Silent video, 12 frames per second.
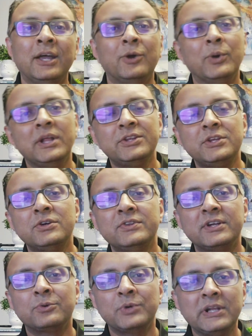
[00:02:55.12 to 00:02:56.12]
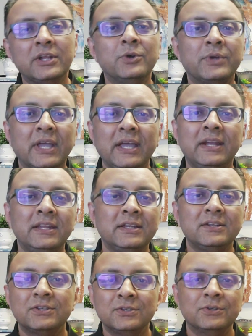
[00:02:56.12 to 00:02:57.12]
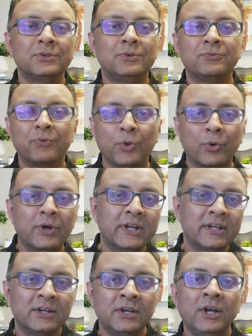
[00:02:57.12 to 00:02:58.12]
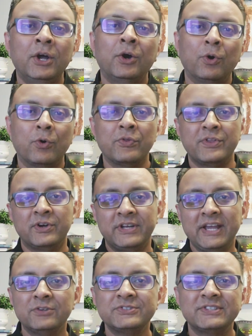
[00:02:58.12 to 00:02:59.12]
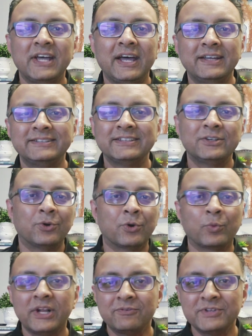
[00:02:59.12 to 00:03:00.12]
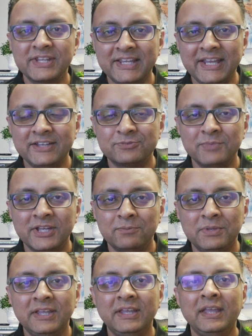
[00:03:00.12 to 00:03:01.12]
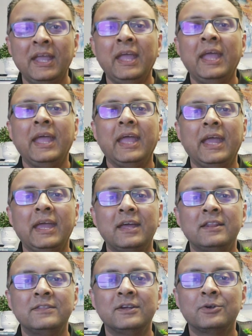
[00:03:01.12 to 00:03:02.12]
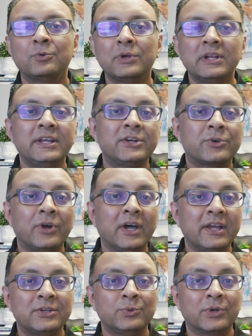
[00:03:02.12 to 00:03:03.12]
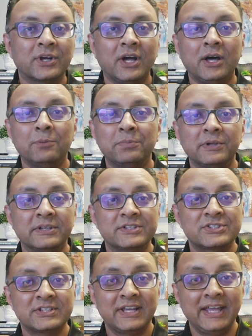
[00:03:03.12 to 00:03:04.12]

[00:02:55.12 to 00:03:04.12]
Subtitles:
well, they're relocating to Florida, or they're downsizing, or whatever the case may be, and they're really trying to accomplish